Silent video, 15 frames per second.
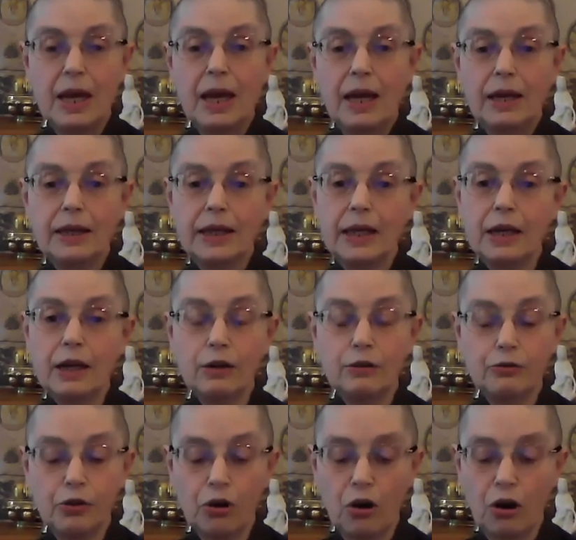and care
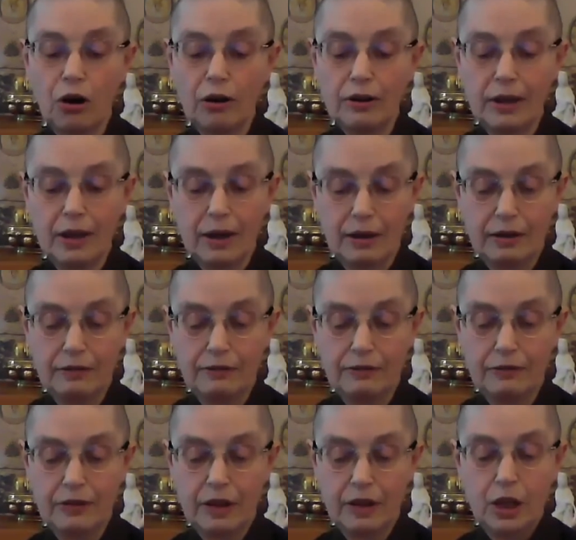for all life,
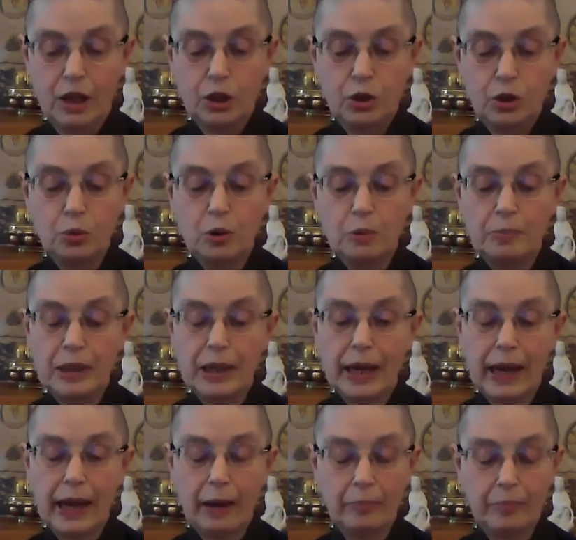you will be
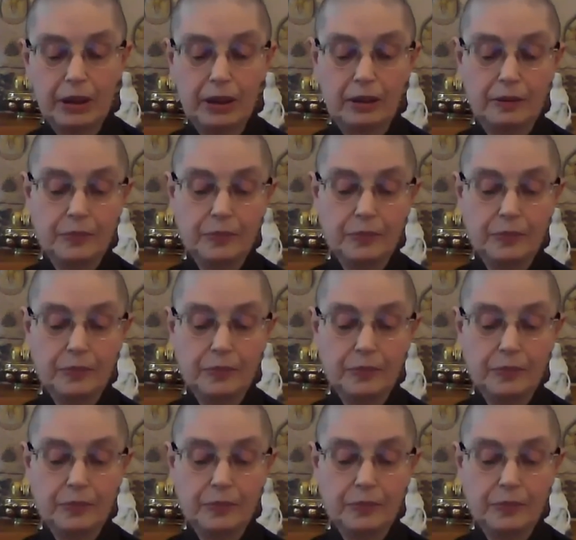happy."